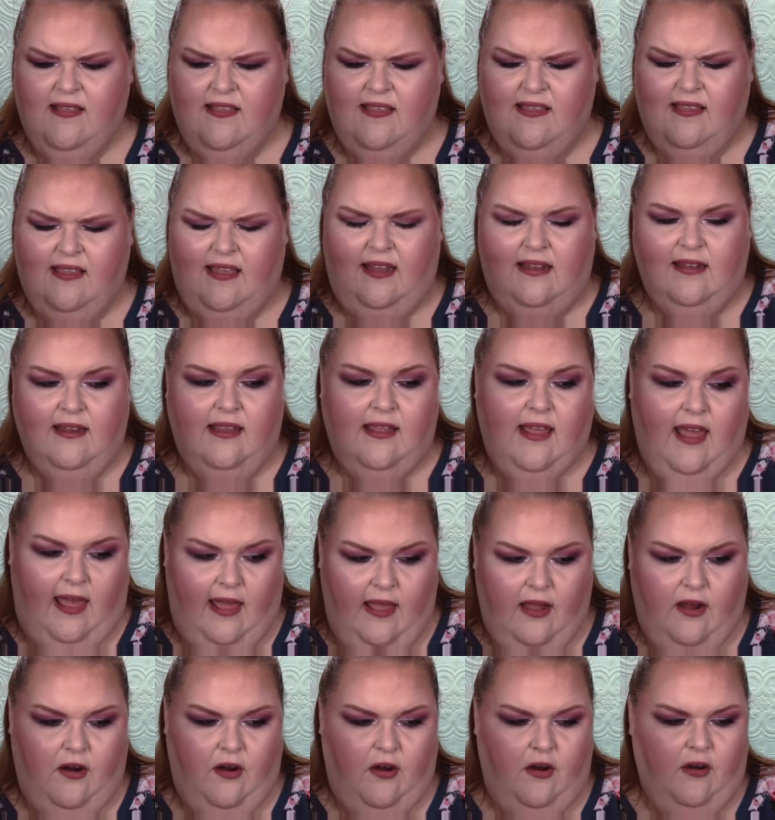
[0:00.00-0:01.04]

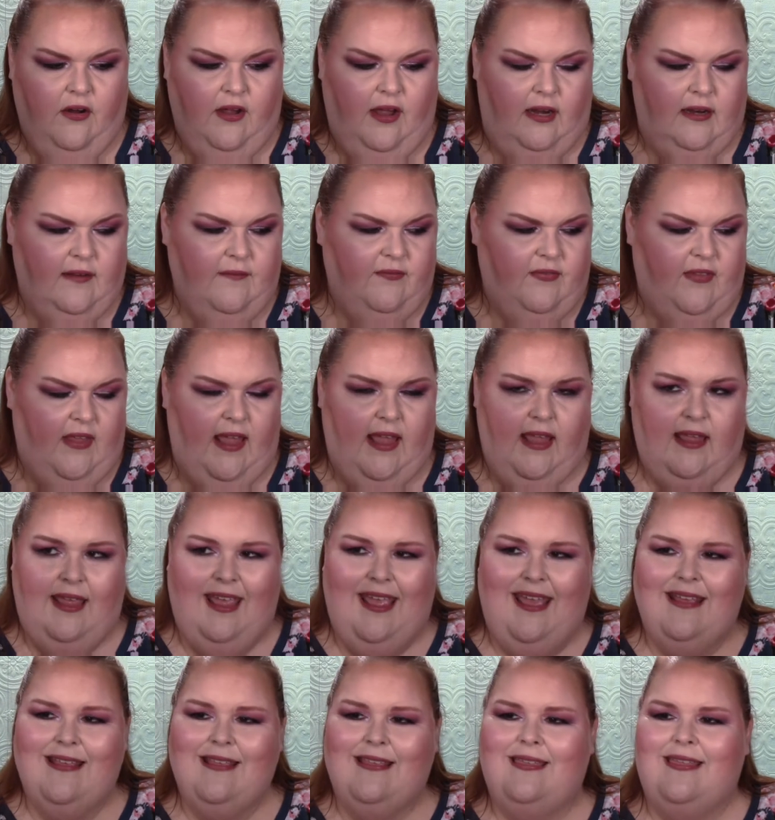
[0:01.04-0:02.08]
skincare kind of thing
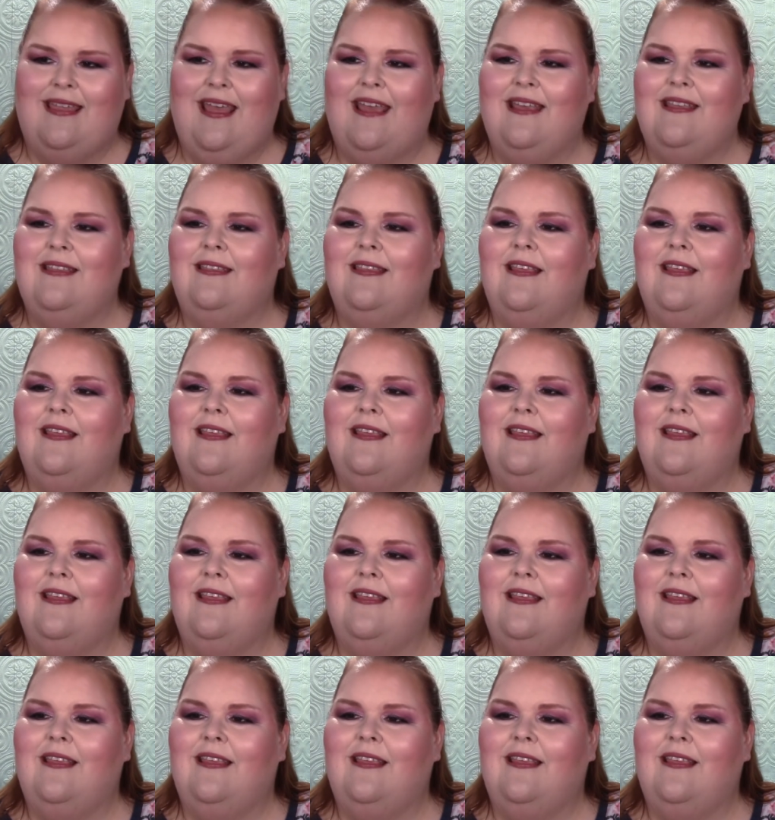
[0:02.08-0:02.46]
is this.